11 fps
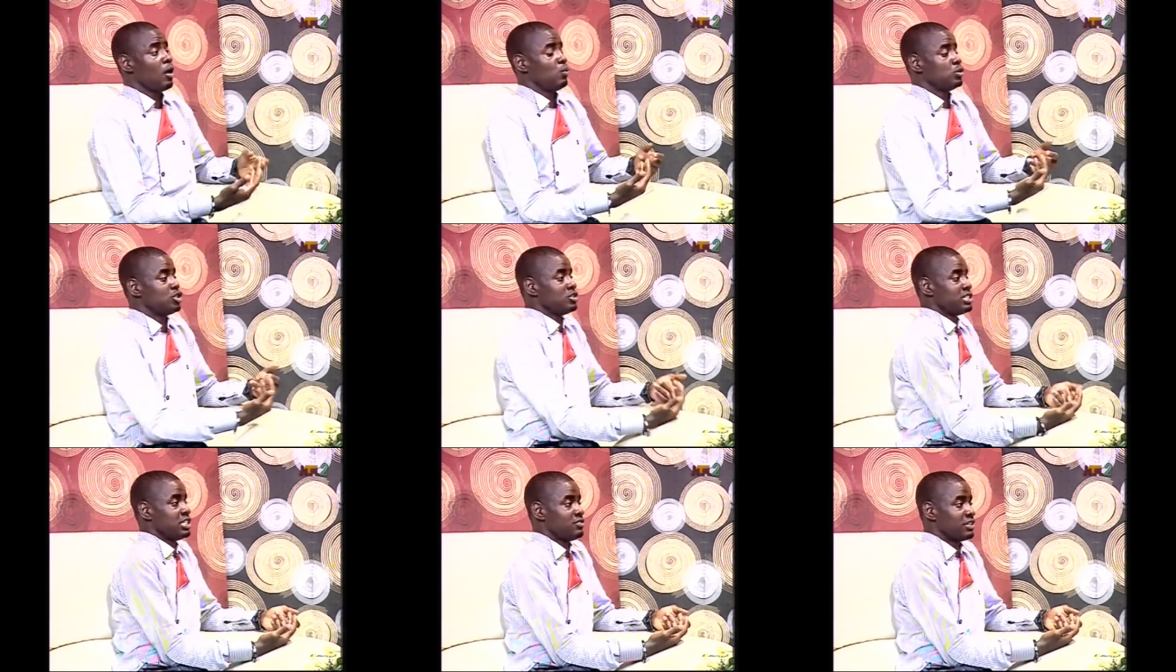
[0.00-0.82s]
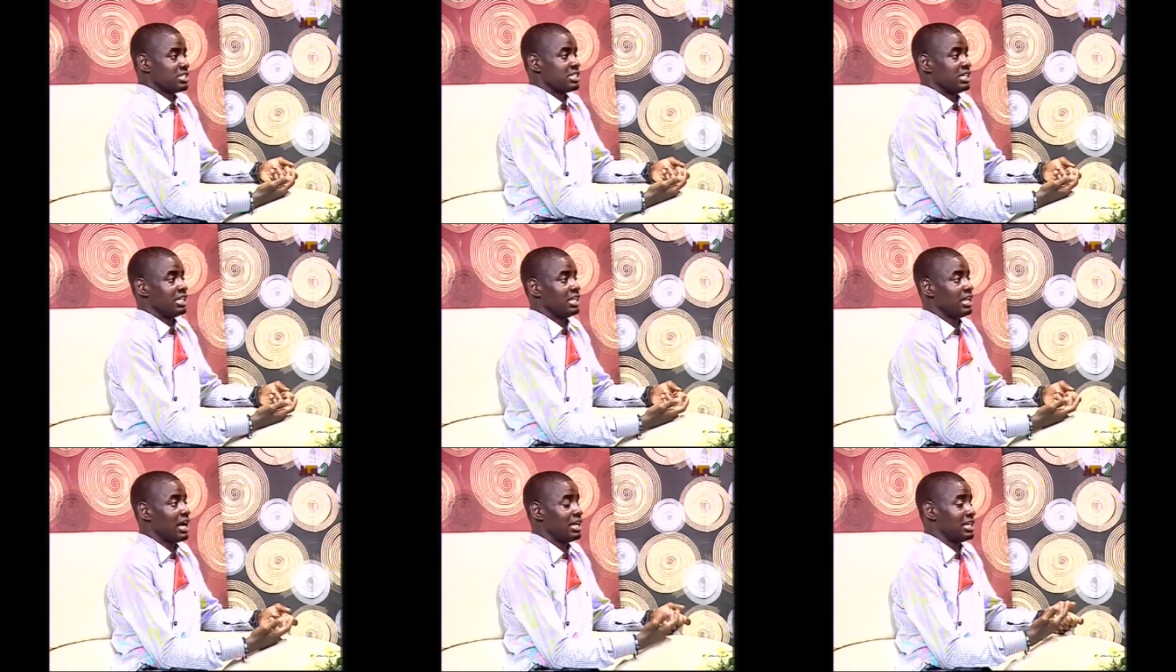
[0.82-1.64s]
who shows interest in
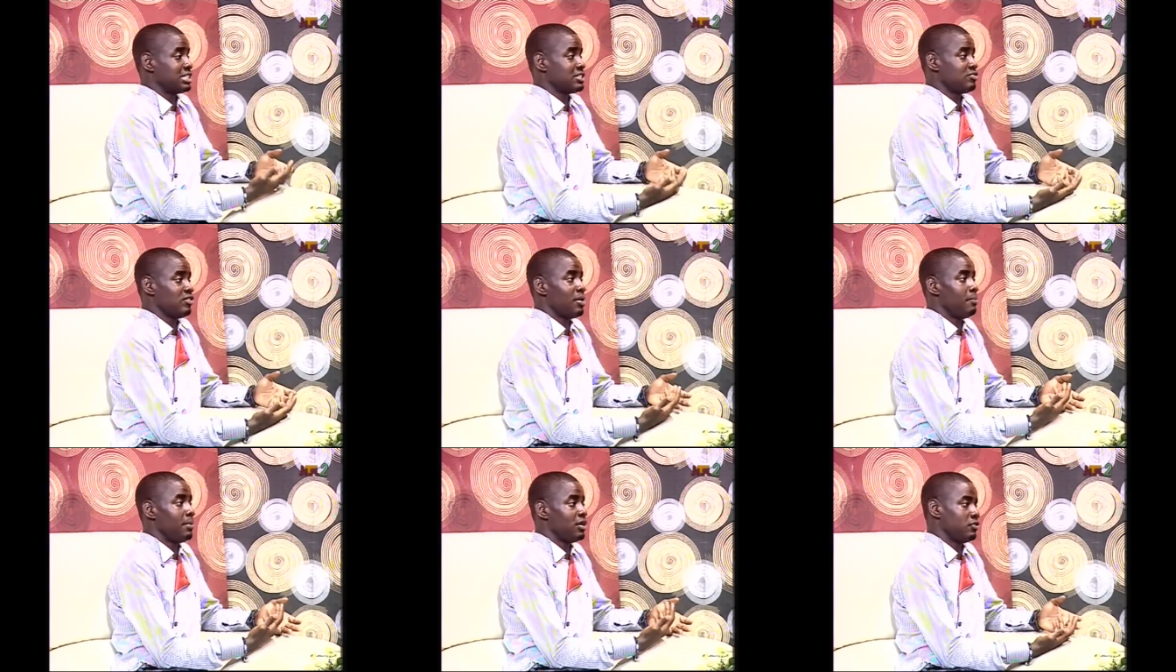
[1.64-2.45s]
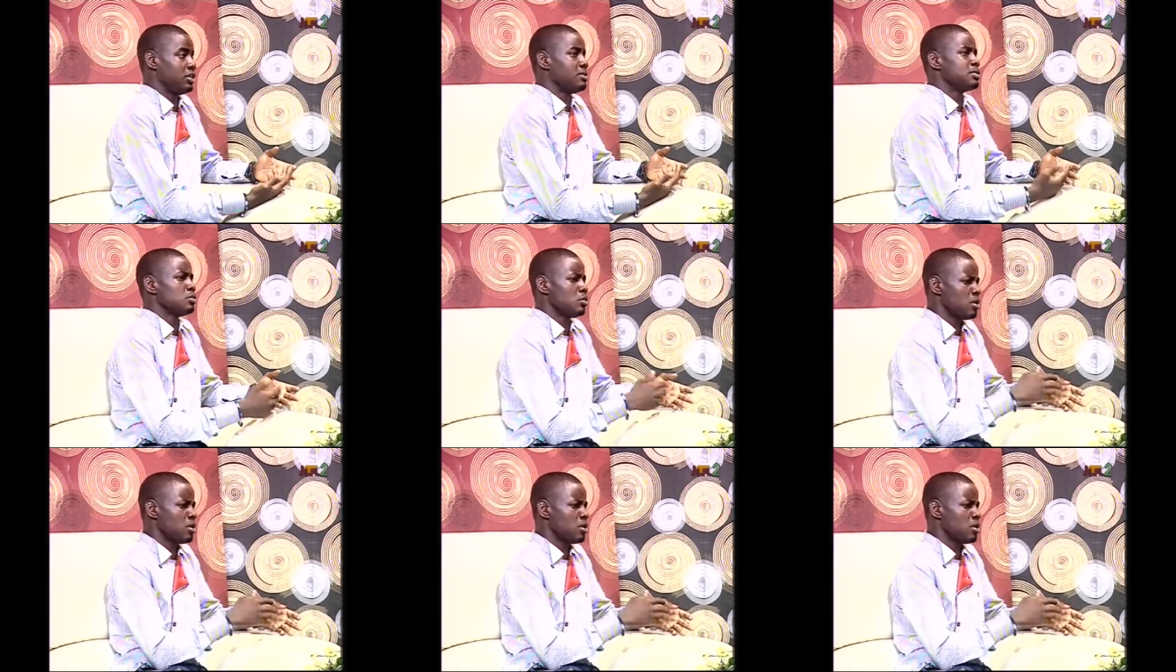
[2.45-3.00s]
an accessory I made for them. So,